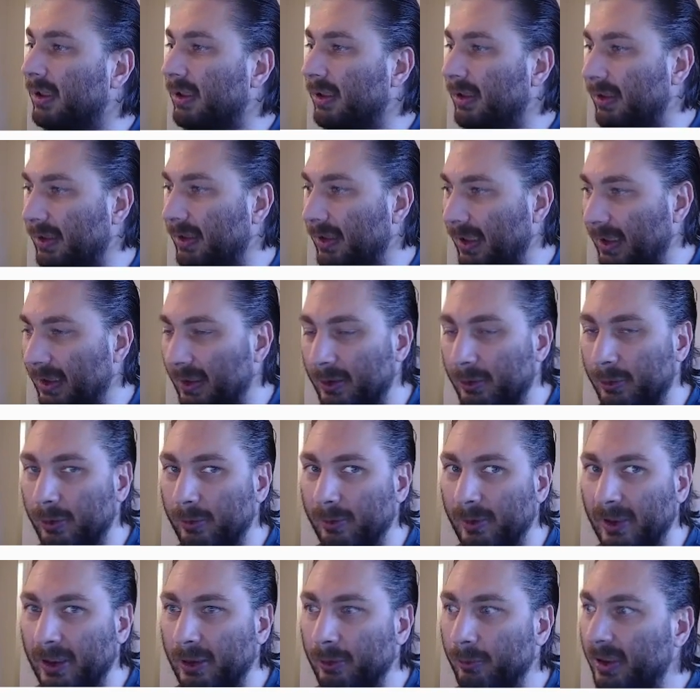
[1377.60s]
Then it's going to
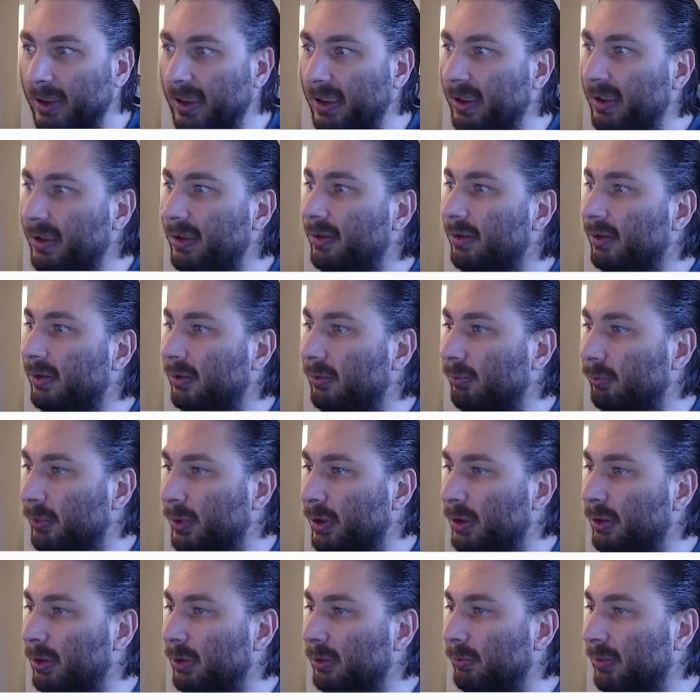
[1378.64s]
be green,
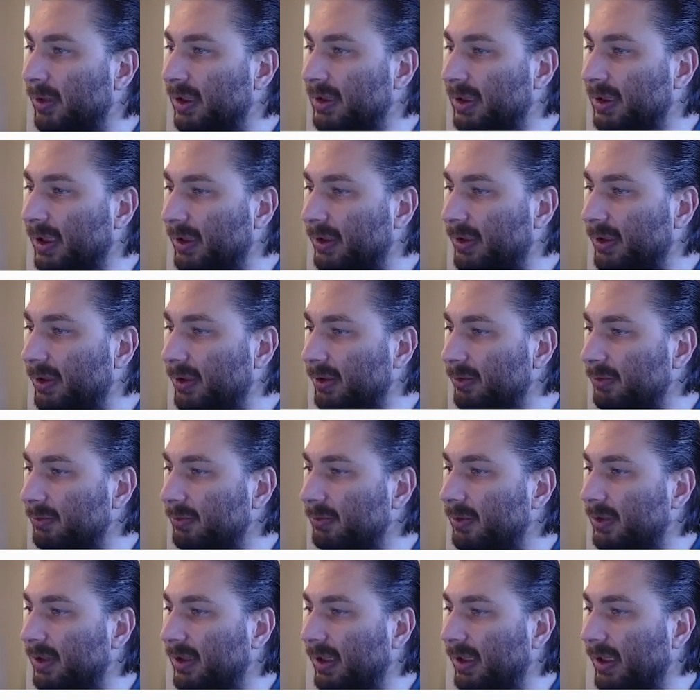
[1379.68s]
blue, magenta,
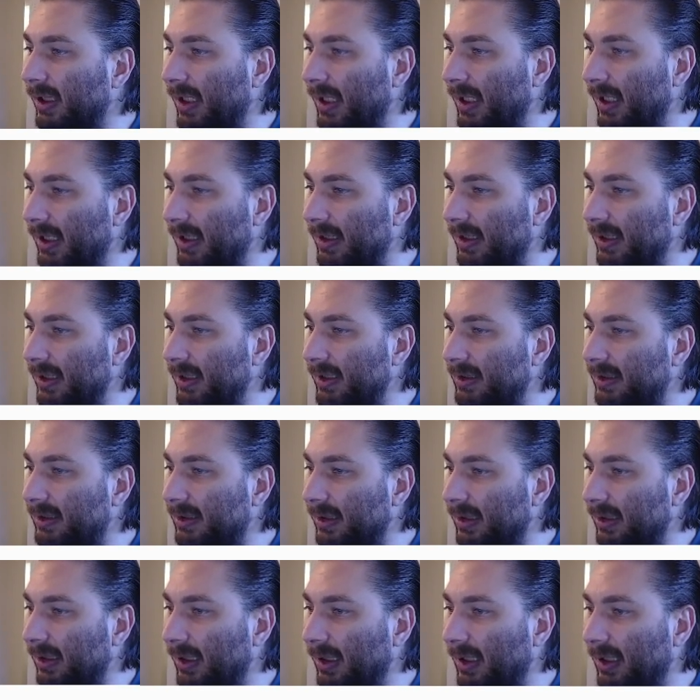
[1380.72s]
and this
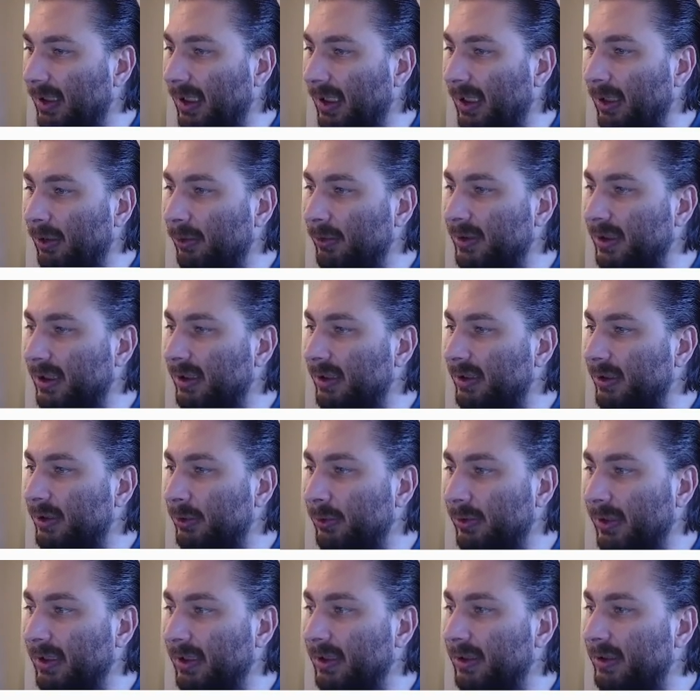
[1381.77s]
allows us to
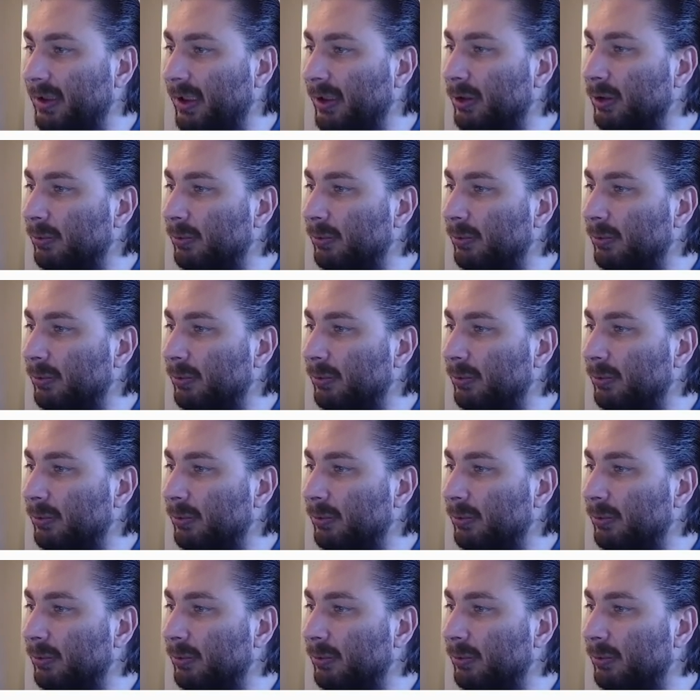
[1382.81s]
then cycle